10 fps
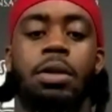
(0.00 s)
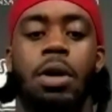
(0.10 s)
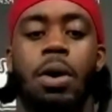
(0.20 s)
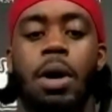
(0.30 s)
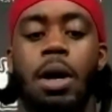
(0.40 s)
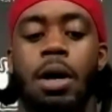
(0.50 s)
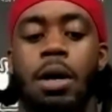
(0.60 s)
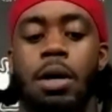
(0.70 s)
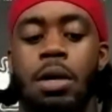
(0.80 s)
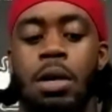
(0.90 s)
You
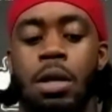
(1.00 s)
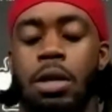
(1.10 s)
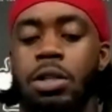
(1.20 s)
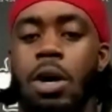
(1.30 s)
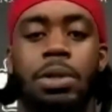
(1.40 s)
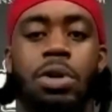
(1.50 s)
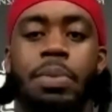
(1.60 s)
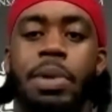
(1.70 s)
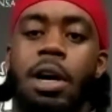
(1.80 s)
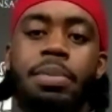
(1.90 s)
know, there's always
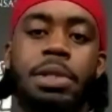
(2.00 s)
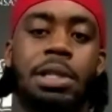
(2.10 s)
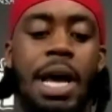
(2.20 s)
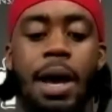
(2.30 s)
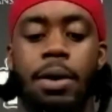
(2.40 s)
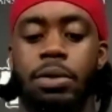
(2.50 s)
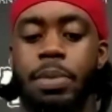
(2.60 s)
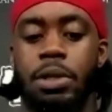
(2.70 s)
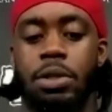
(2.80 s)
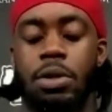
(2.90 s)
going to be ups and downs,
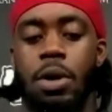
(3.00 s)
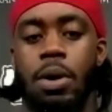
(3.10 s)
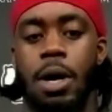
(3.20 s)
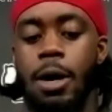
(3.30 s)
but, you know,